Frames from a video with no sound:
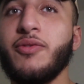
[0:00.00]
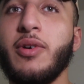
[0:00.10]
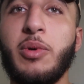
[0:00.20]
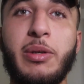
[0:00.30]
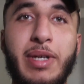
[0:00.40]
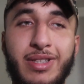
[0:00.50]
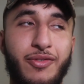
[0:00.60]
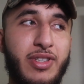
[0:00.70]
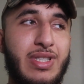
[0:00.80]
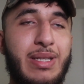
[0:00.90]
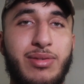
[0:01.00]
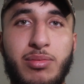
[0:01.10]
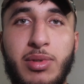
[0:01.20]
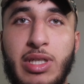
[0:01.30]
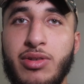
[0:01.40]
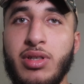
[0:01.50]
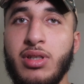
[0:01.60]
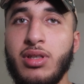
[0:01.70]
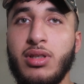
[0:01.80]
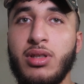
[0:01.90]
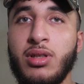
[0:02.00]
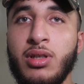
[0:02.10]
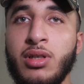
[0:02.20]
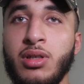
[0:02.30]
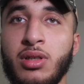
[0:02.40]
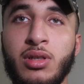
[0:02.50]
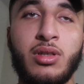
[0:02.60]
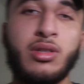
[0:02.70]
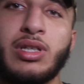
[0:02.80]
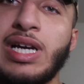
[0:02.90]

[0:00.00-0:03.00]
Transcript: the what about the footsteps we've been hearing? Yeah, we heard of footsteps.